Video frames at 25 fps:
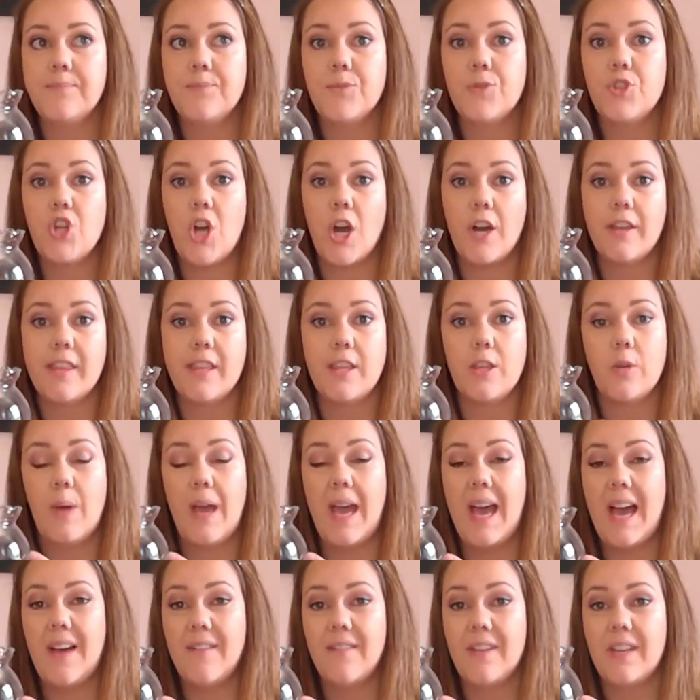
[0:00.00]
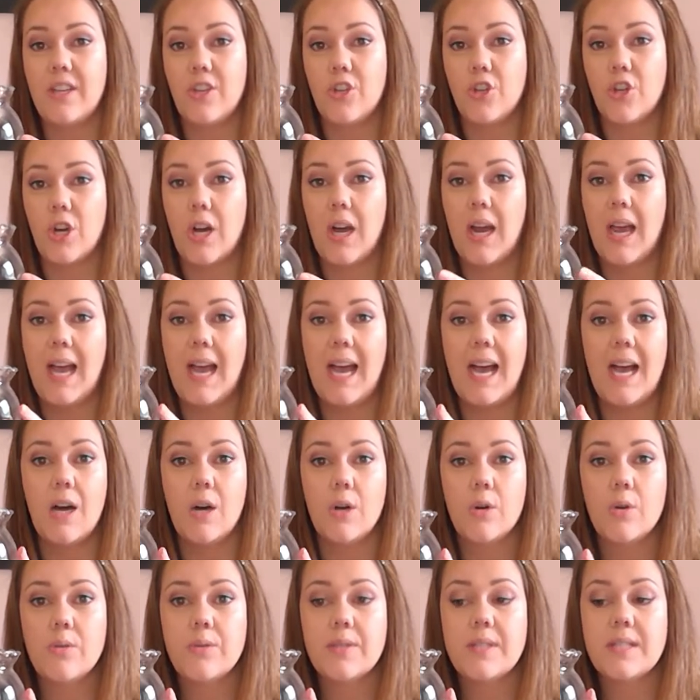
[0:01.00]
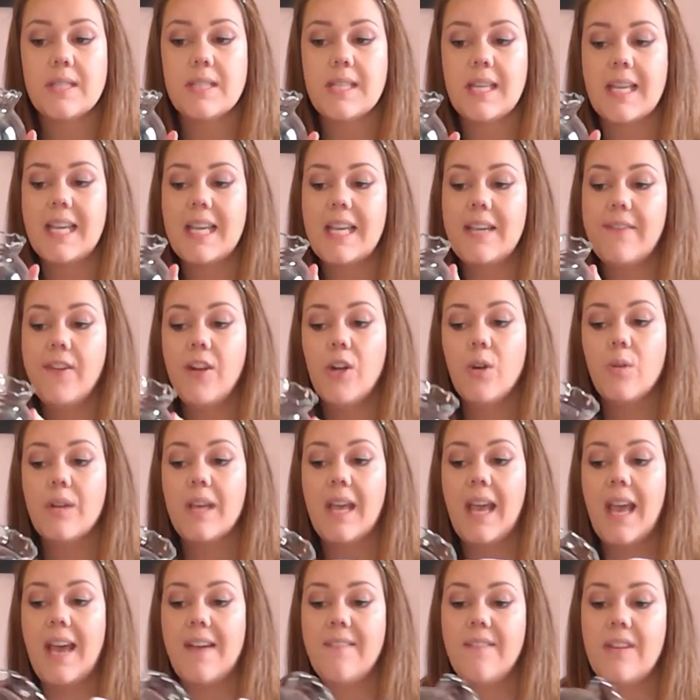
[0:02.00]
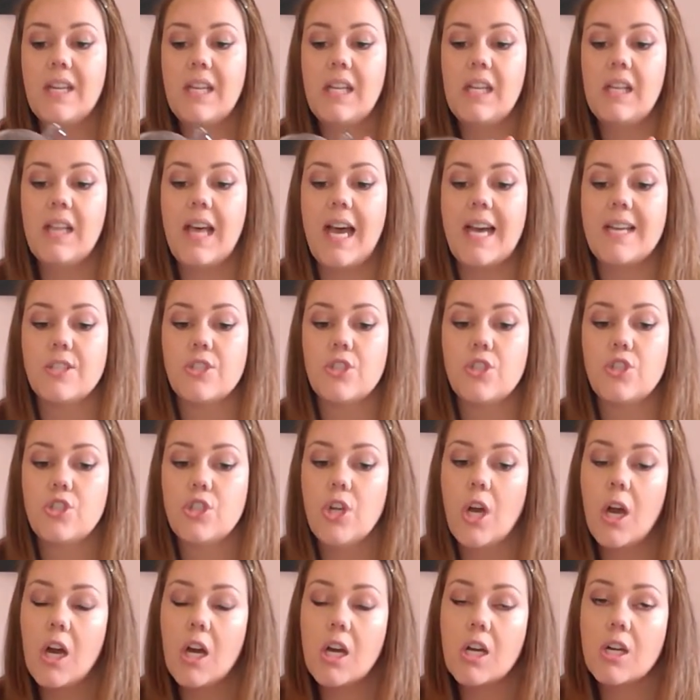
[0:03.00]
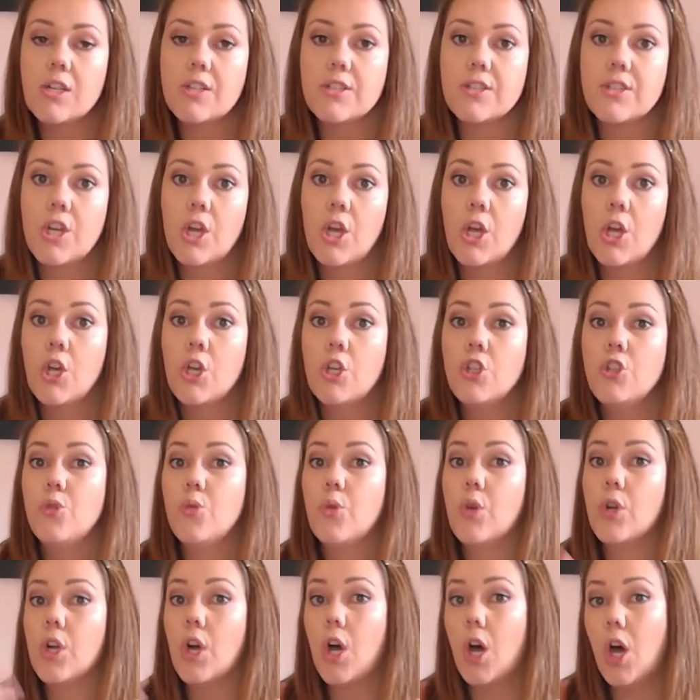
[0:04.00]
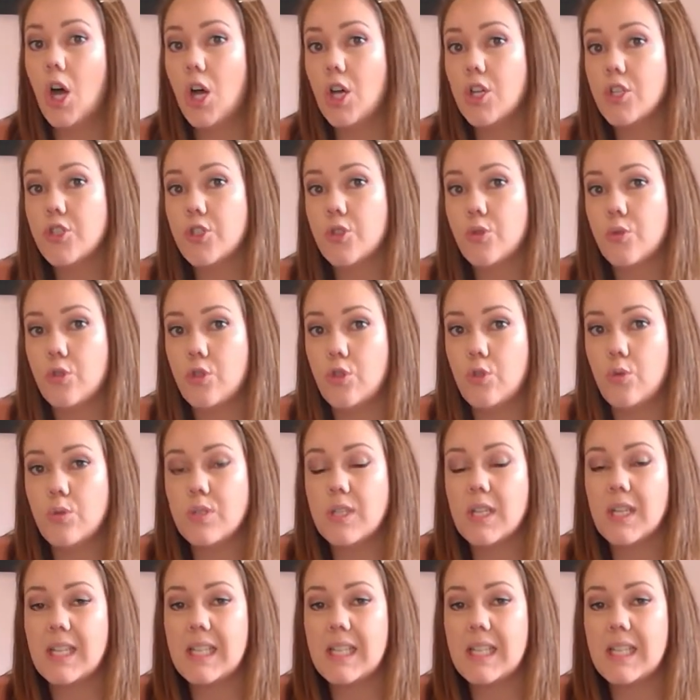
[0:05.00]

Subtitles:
jar that you have in your house. If you don't have any glass jars, you could also use a